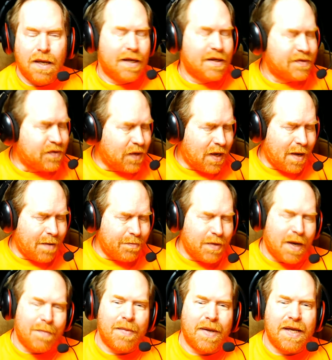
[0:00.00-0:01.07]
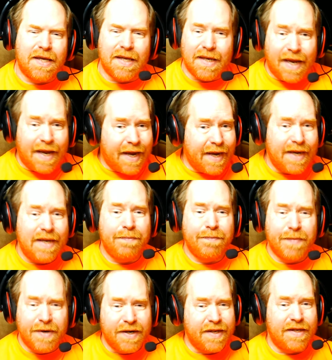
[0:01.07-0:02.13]
So I'm not making any
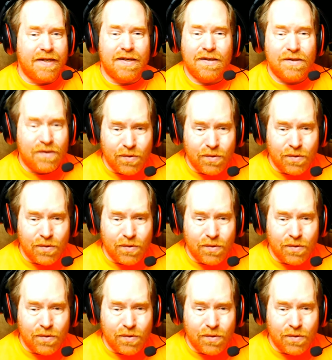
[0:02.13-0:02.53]
money